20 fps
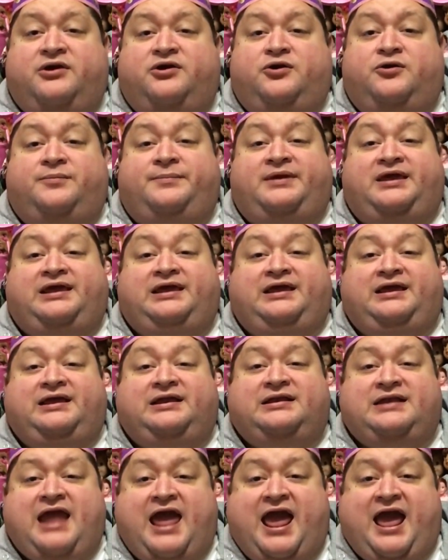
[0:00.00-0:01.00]
whom he
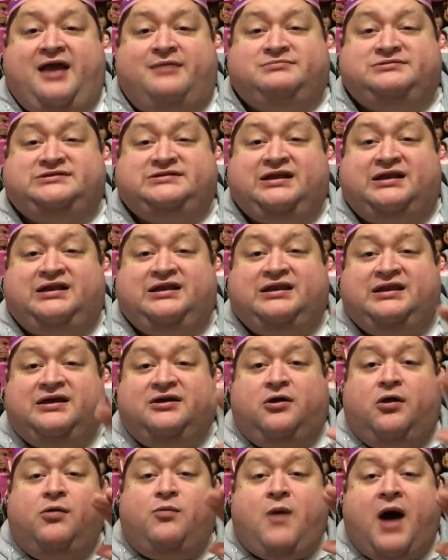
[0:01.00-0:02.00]
names the
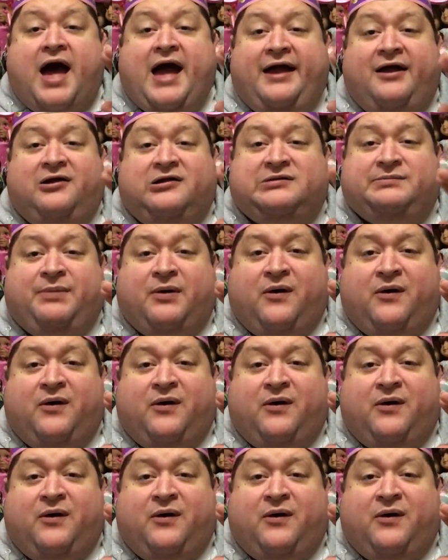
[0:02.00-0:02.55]
little wild